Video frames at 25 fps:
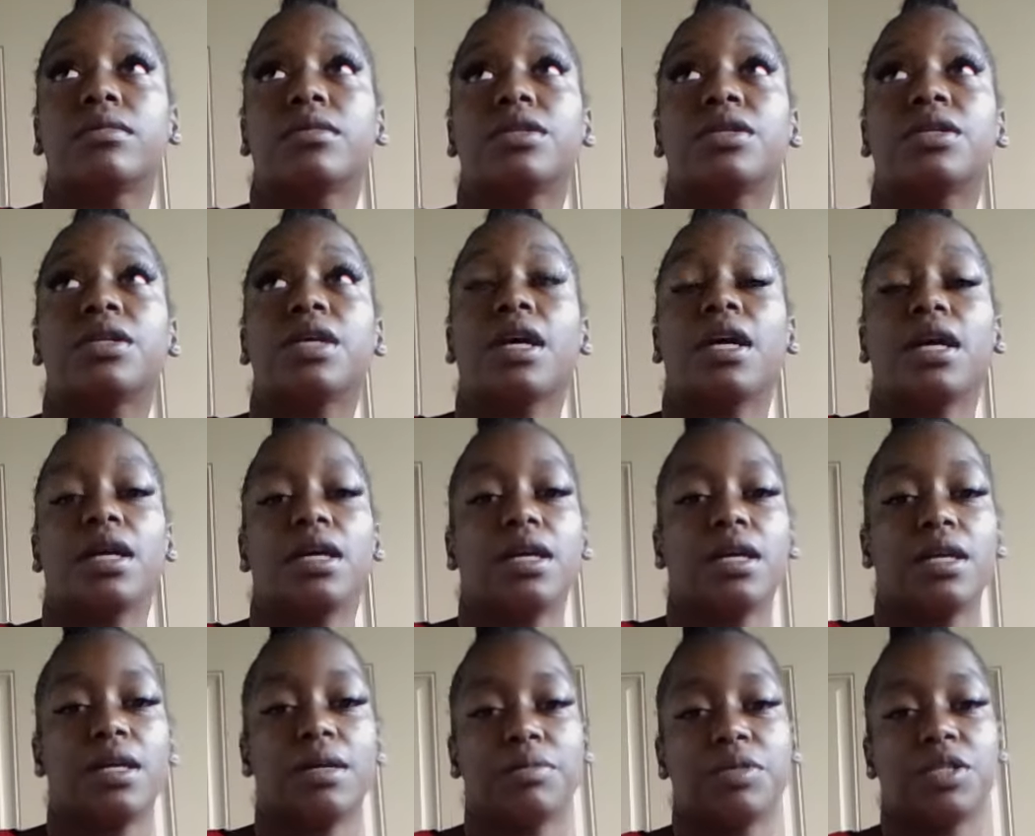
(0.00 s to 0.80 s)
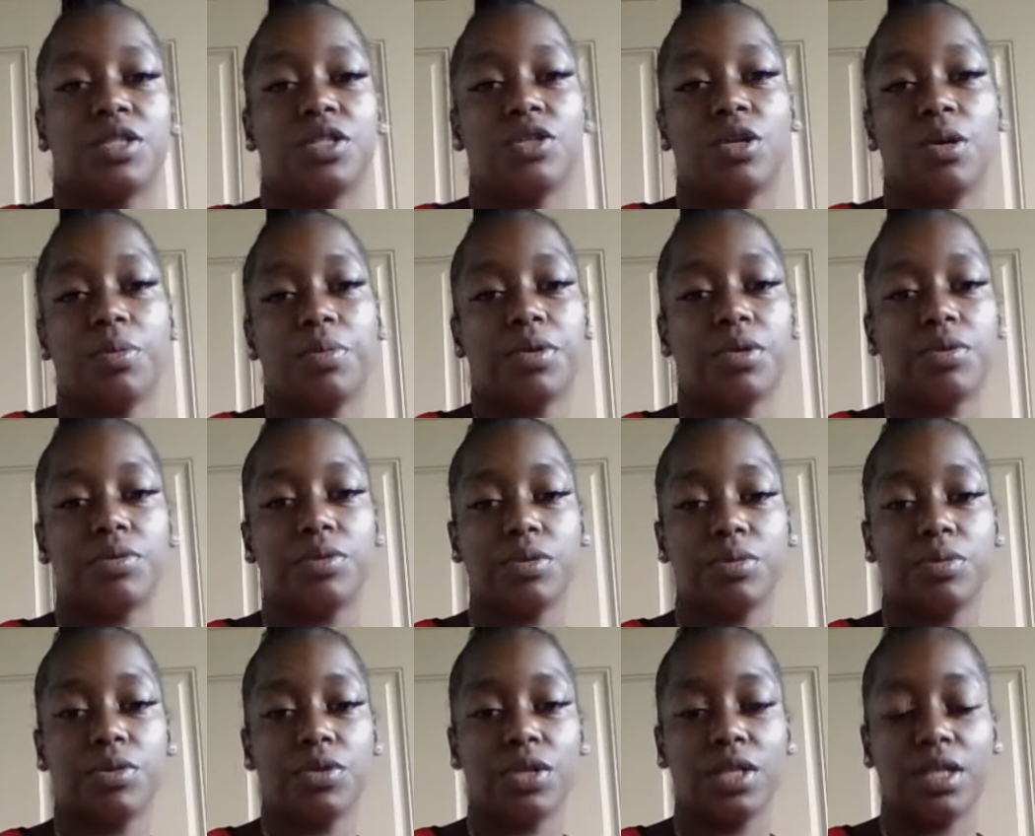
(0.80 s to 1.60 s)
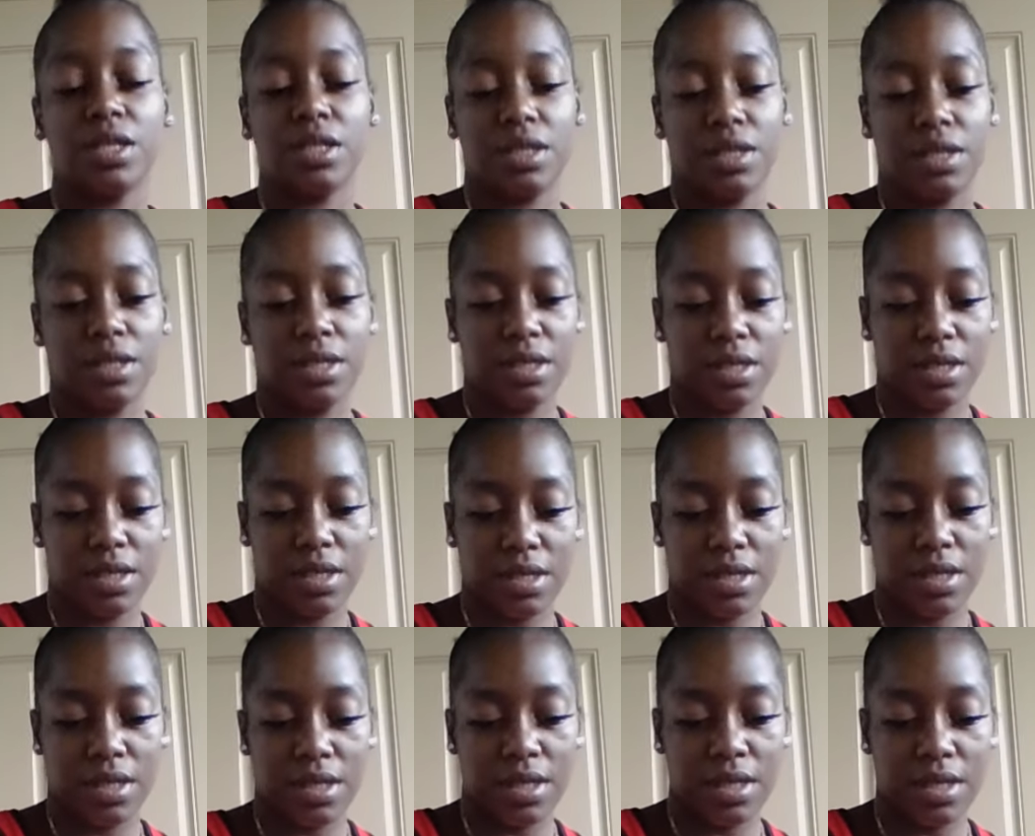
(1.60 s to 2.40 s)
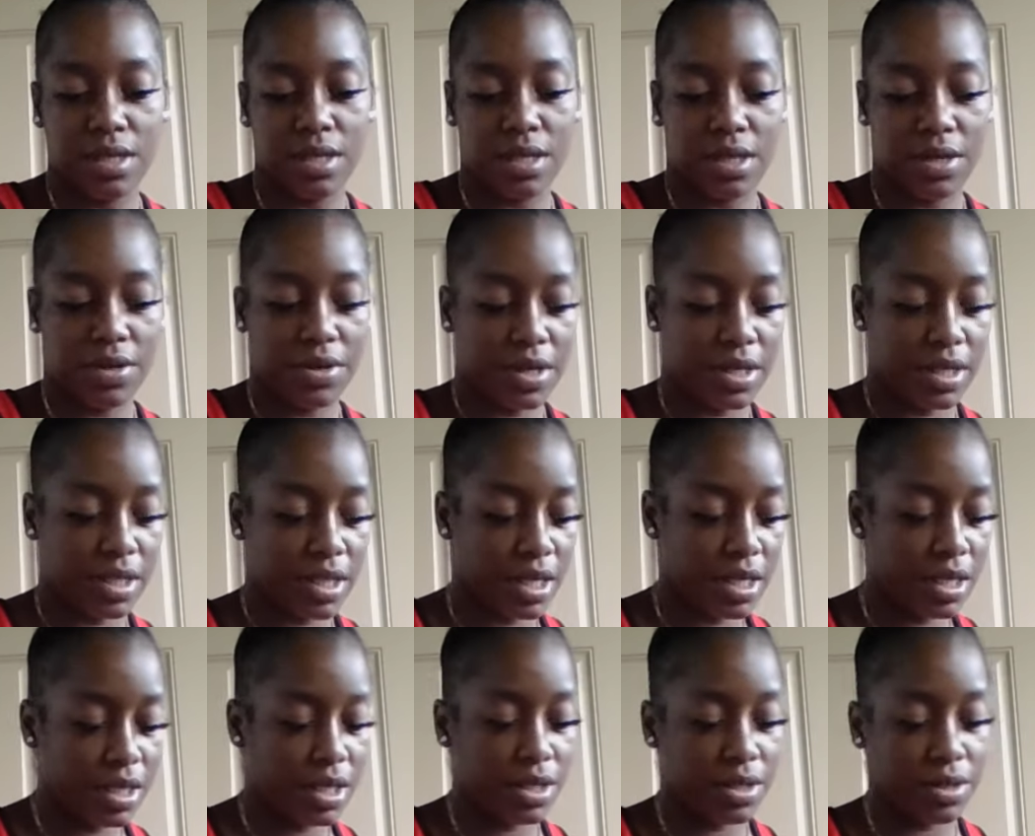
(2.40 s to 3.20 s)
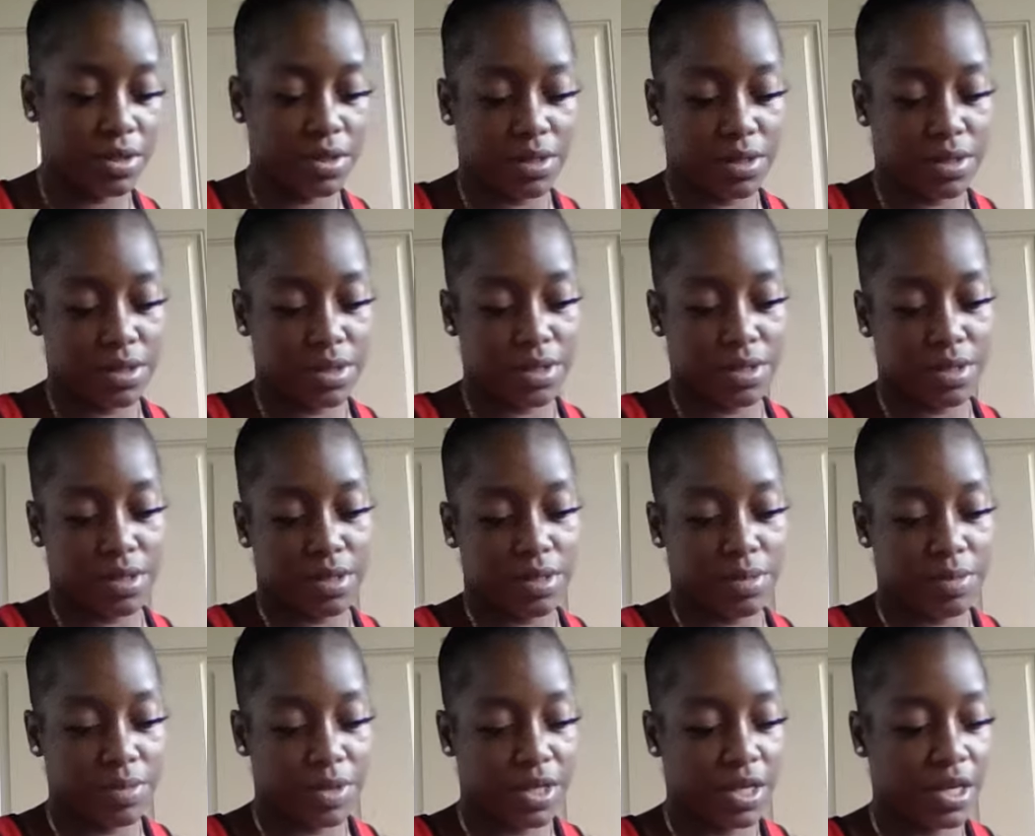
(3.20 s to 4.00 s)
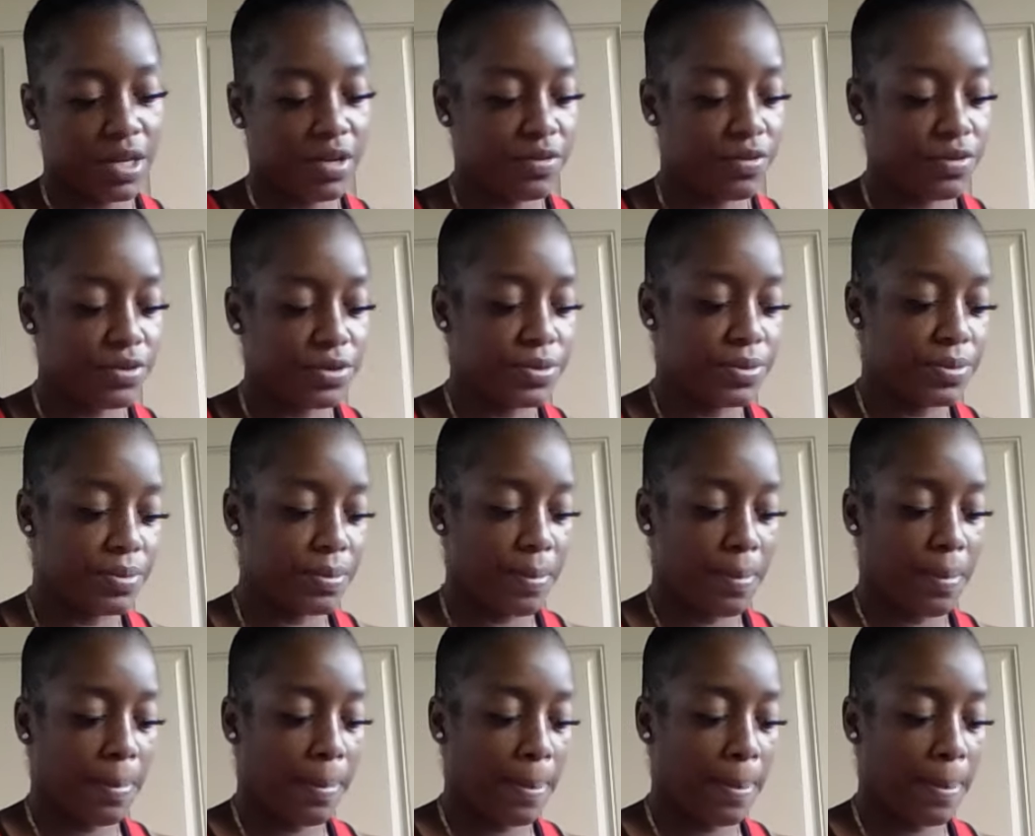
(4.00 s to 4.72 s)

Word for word: Okay, um, did you open the room door? Okay, thank you. Be careful.